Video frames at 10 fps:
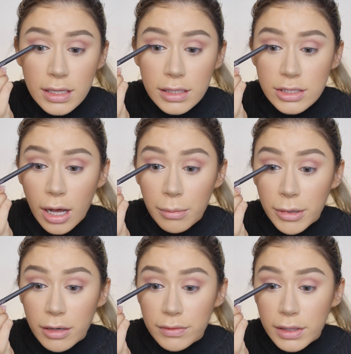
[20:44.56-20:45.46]
to the
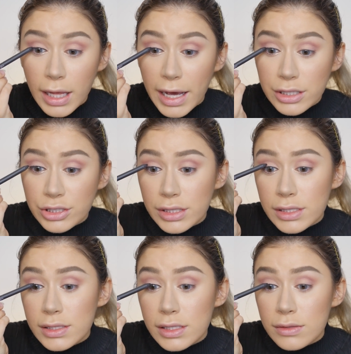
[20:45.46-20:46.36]
top of the
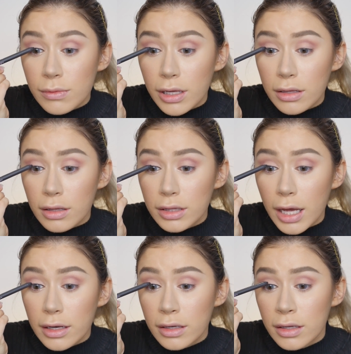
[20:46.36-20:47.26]
lashes as well on
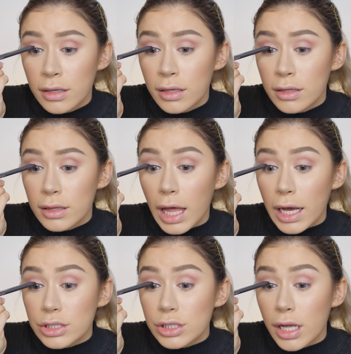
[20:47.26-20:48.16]
that
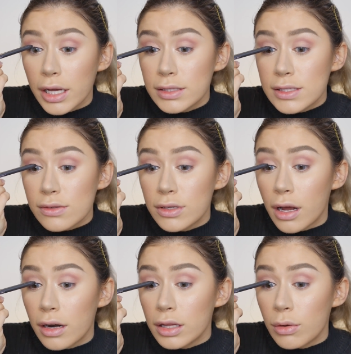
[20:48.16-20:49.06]
lash line. So
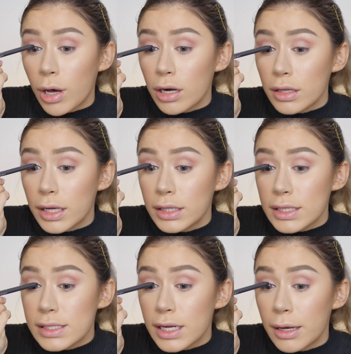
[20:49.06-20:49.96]
not on the waterline
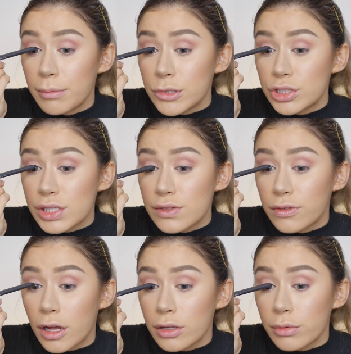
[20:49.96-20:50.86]
this time, but
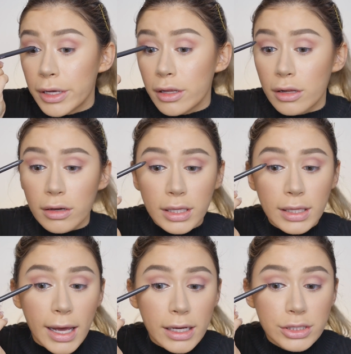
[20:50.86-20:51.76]
just following along
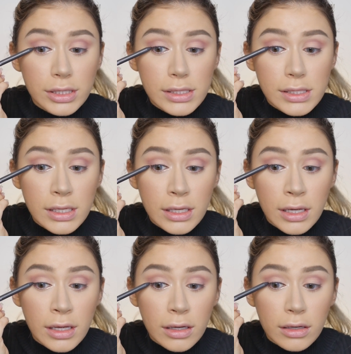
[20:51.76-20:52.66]
the lashes.
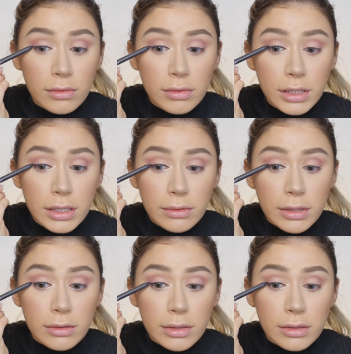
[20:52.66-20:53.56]
A really,
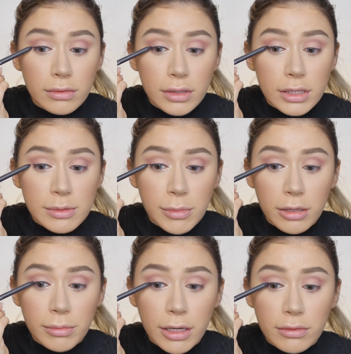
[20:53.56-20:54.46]
really, really, really
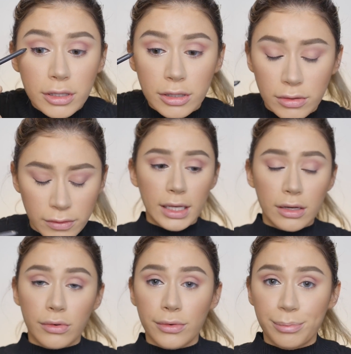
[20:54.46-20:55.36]
small amount though. And
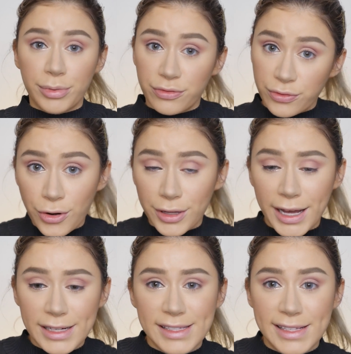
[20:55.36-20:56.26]
then before
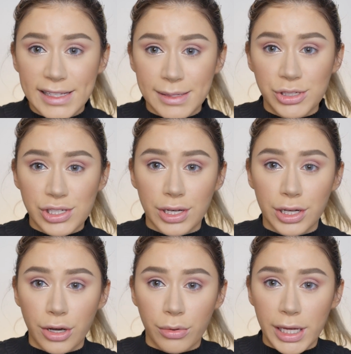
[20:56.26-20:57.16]
that sets, I'm just
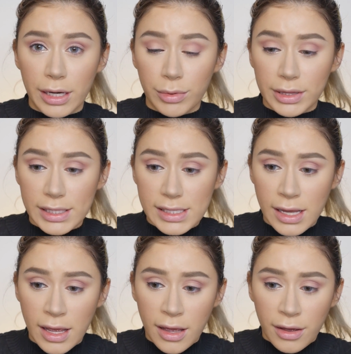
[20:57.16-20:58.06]
going to go in with
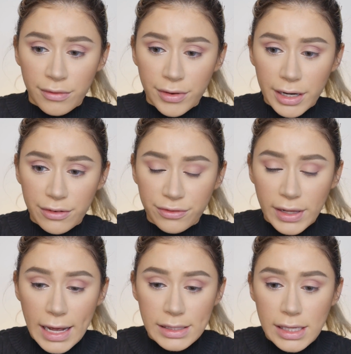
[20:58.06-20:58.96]
this very
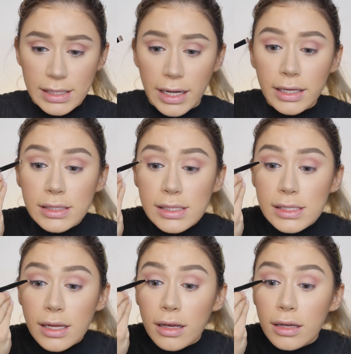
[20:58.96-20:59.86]
flat,
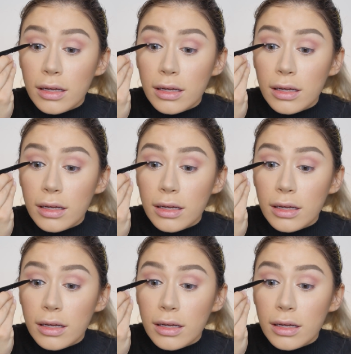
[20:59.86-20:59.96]
dense,